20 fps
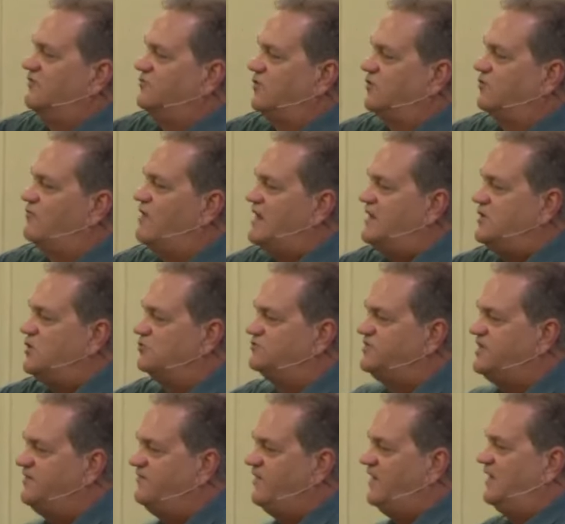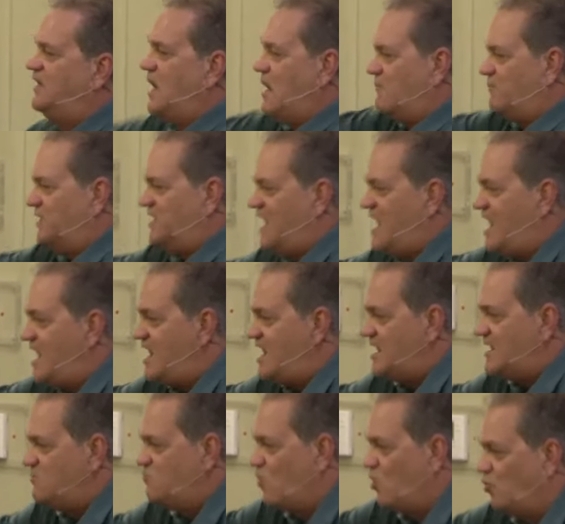it's on radio, TV, but
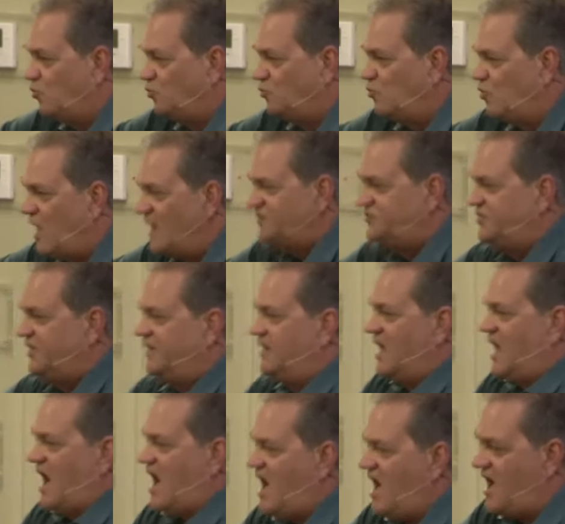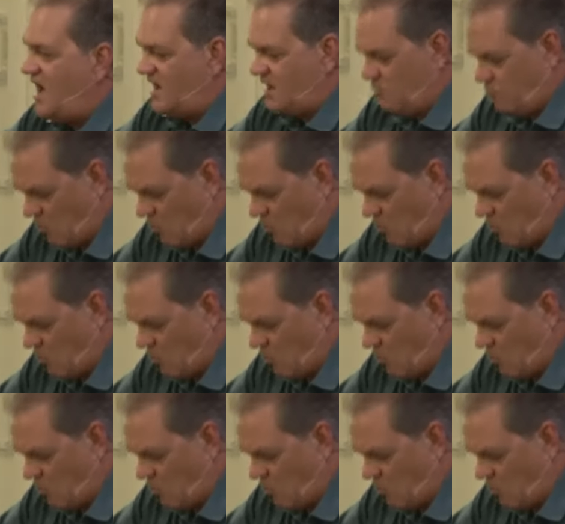I won't watch it. I